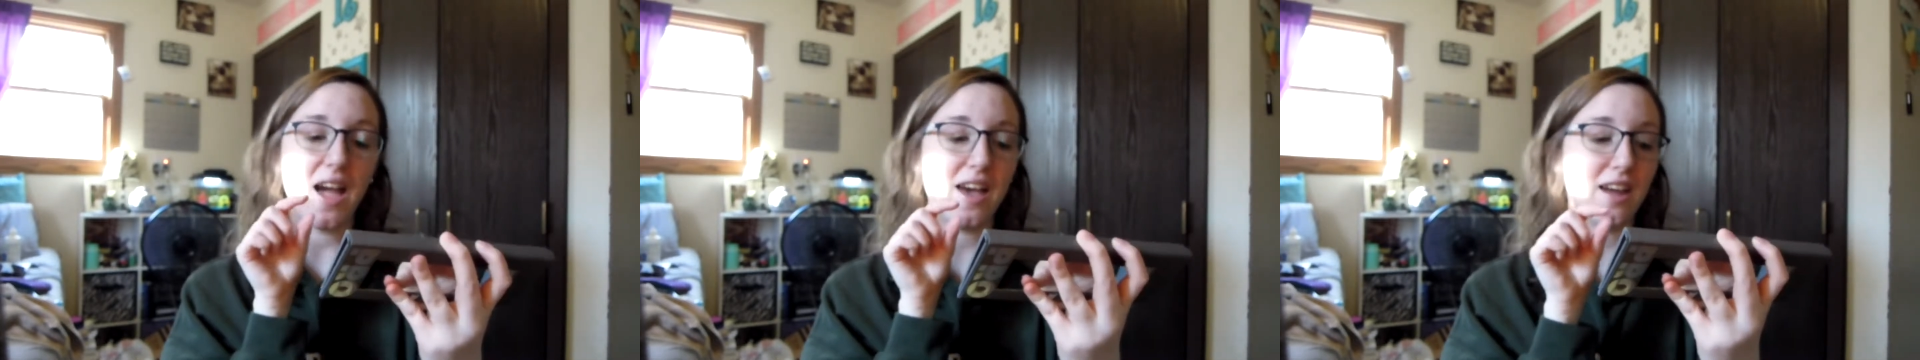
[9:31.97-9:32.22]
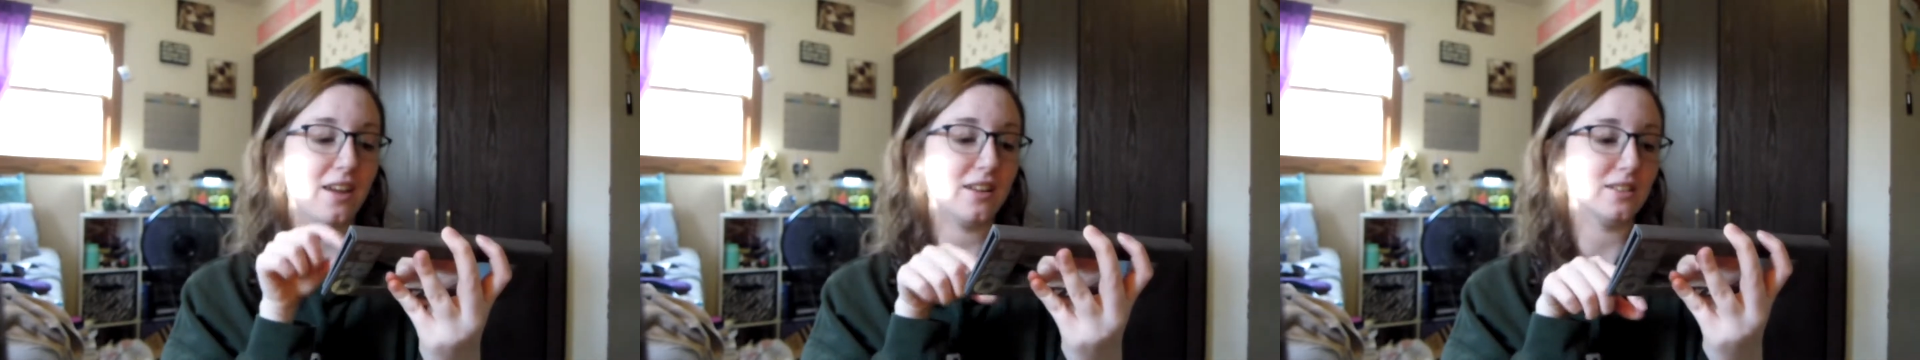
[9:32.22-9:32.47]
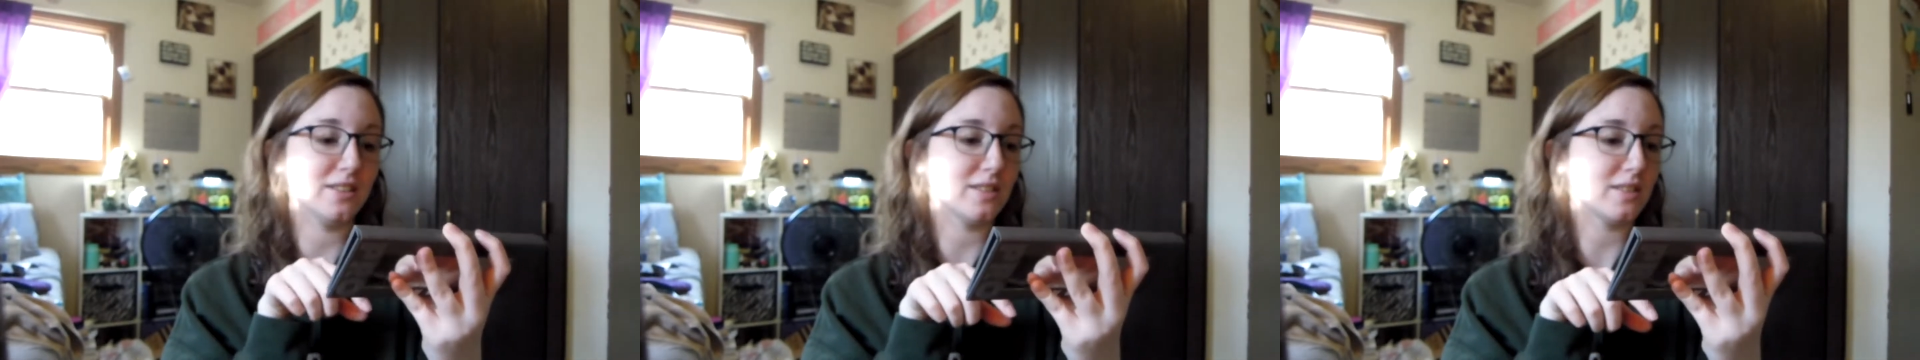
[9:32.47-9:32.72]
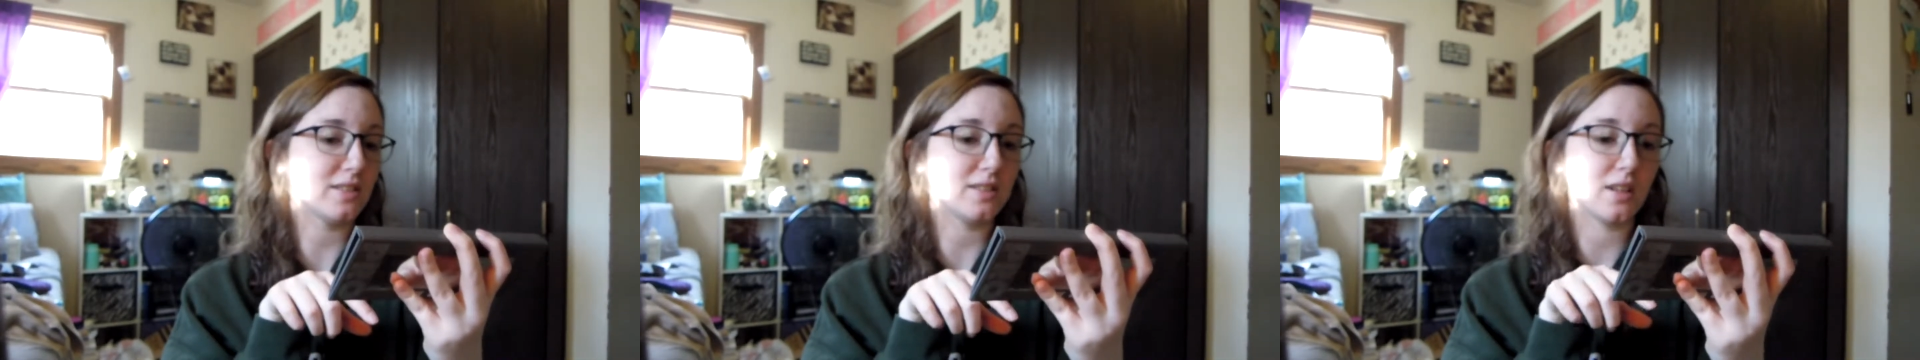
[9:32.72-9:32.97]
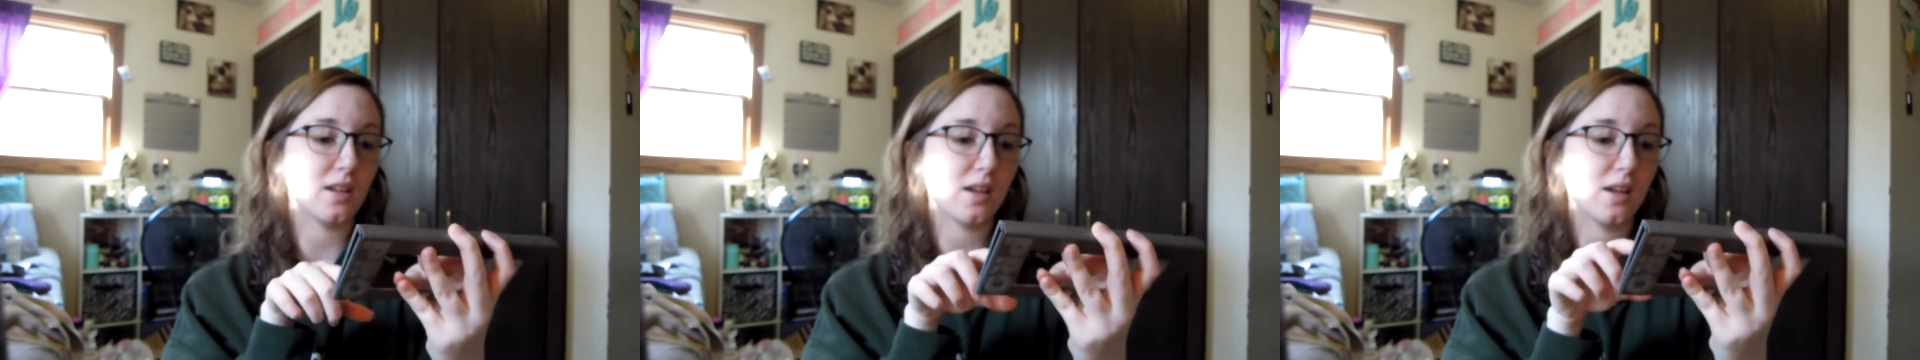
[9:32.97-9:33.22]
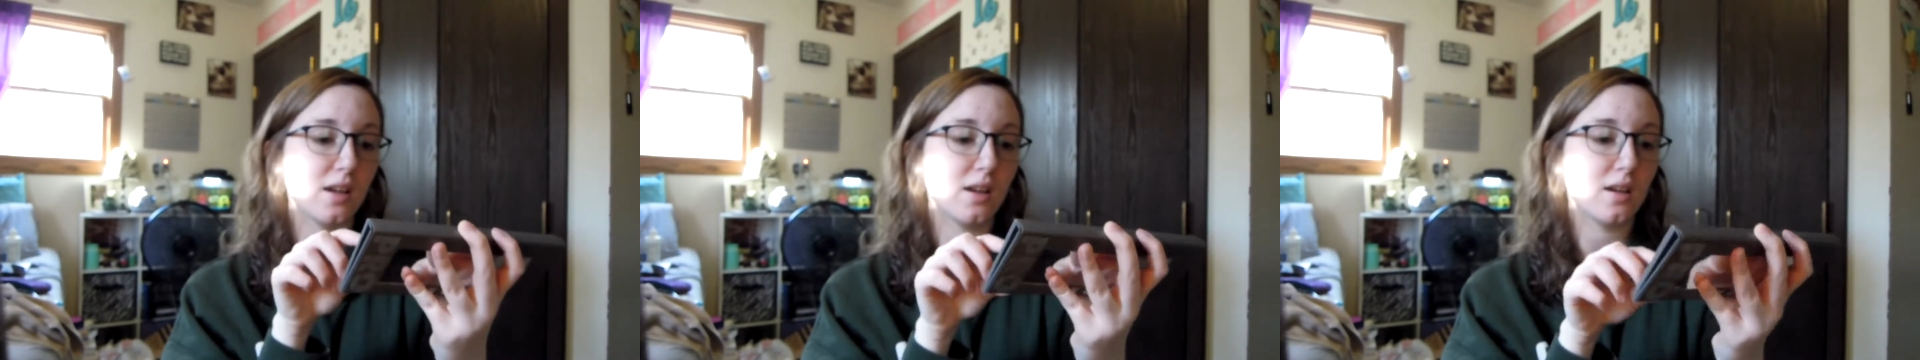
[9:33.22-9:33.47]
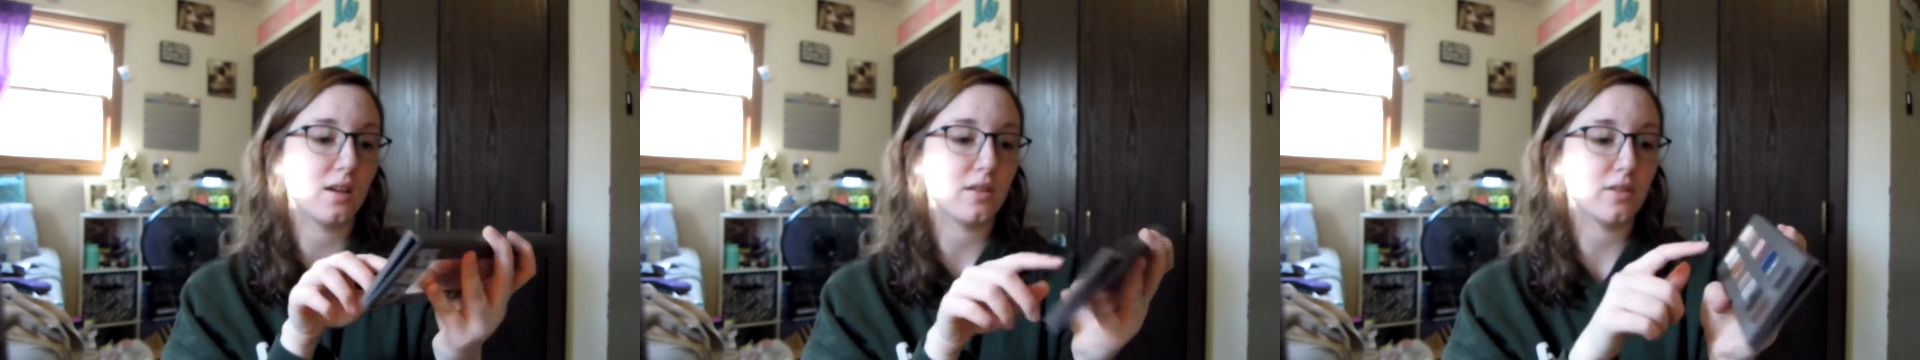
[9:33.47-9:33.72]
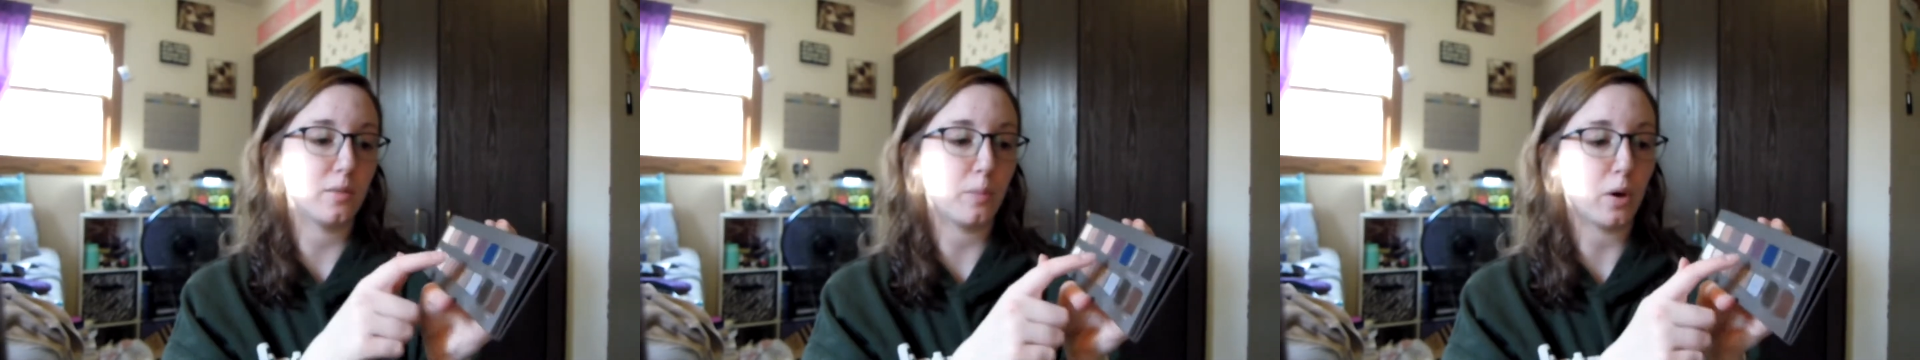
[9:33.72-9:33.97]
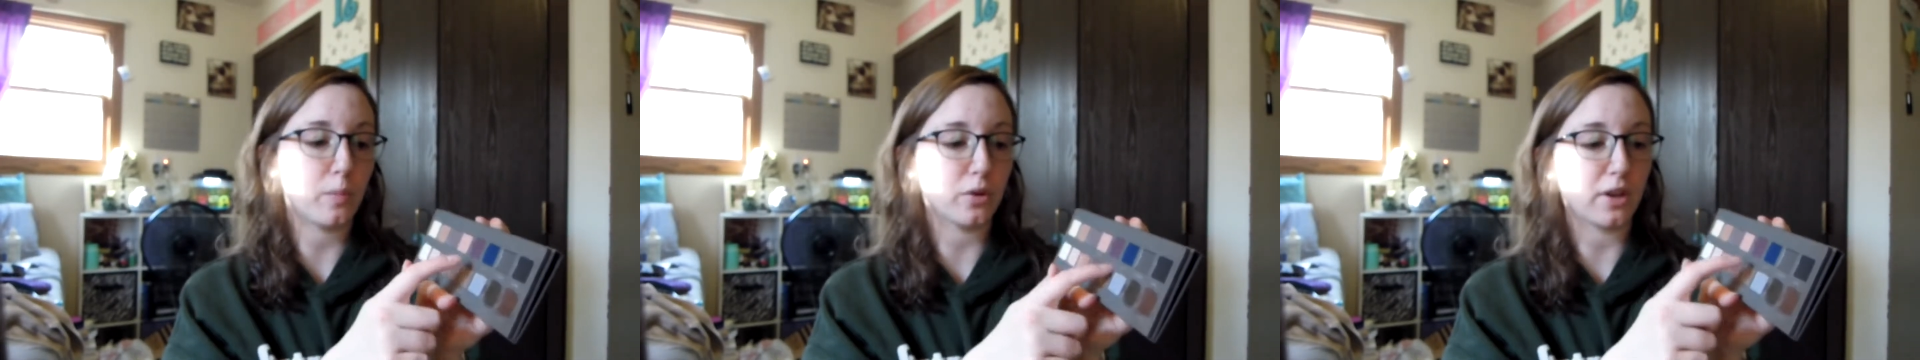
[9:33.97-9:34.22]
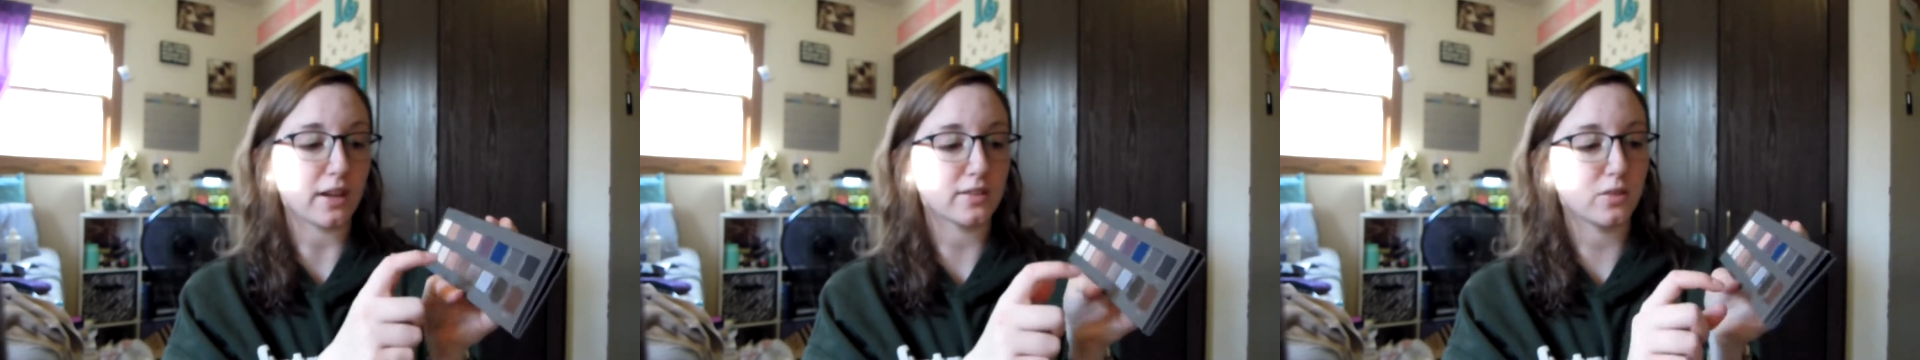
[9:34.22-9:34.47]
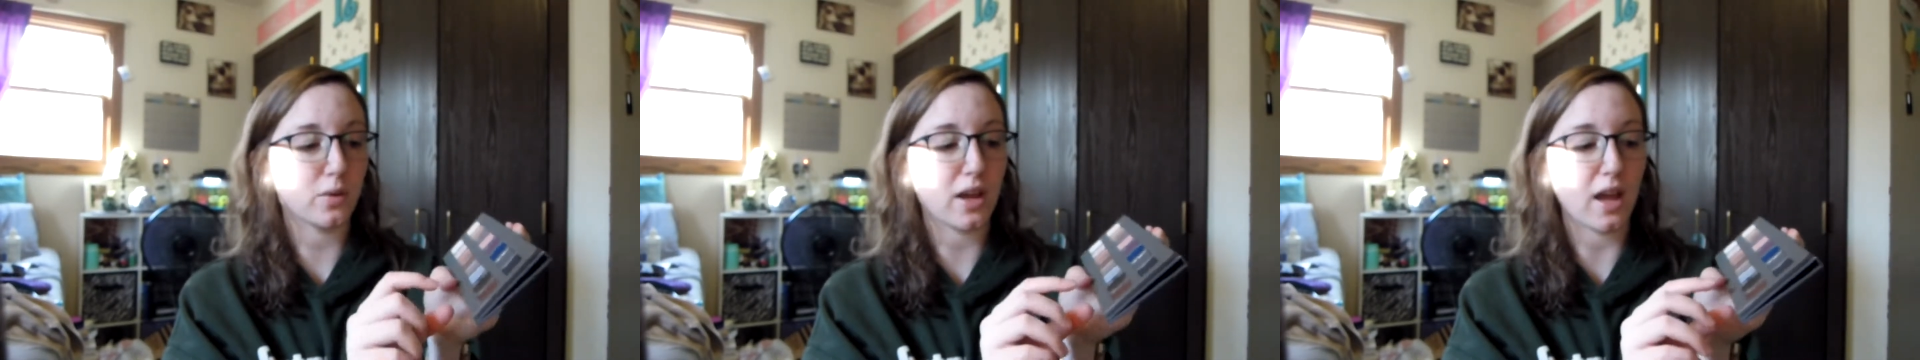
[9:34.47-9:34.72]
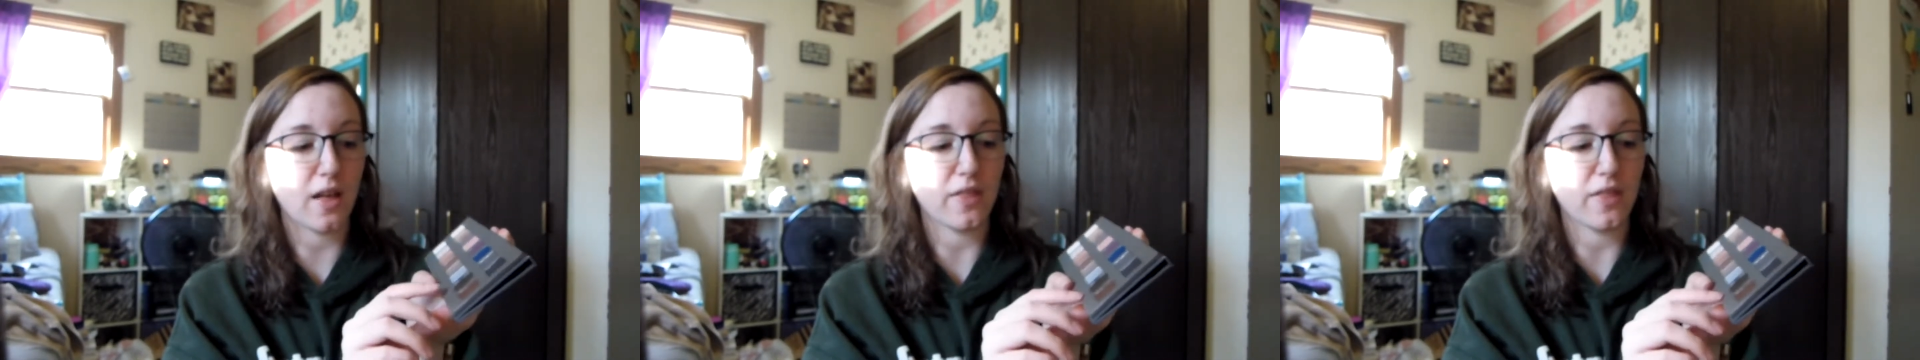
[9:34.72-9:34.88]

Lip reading: and the purple next to it,